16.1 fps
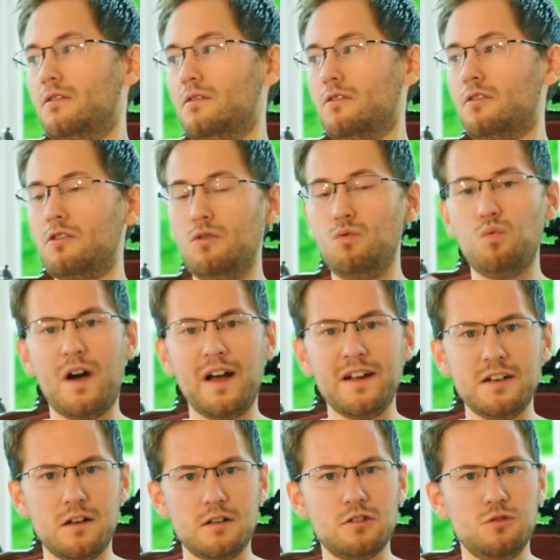So
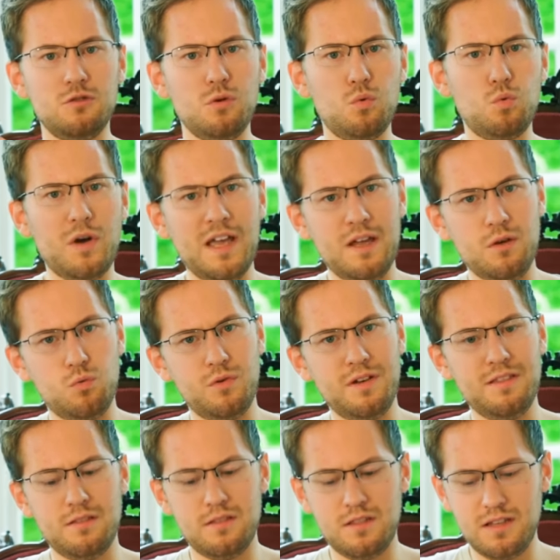why not do away
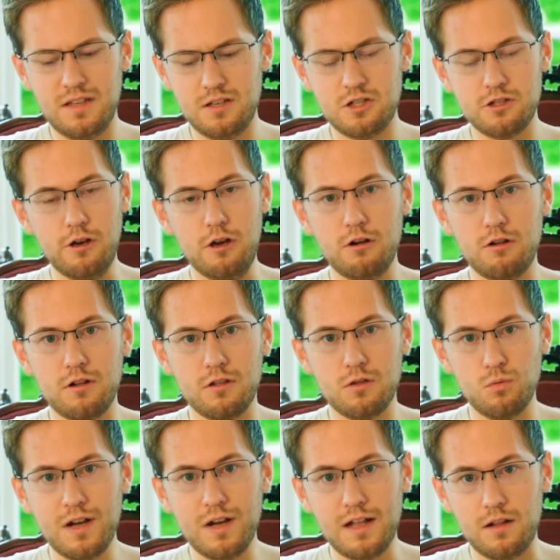with the shutter
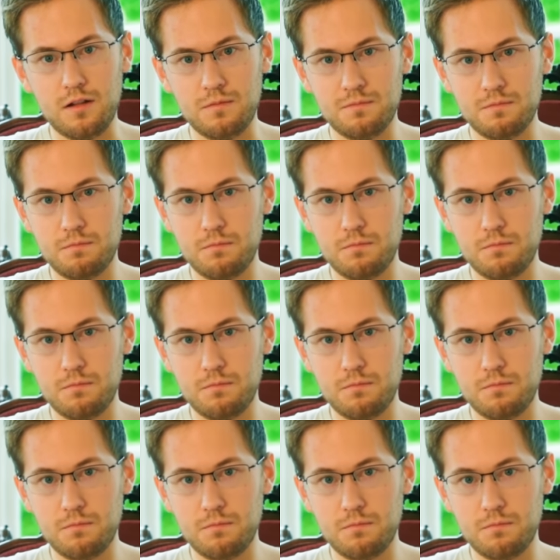as well?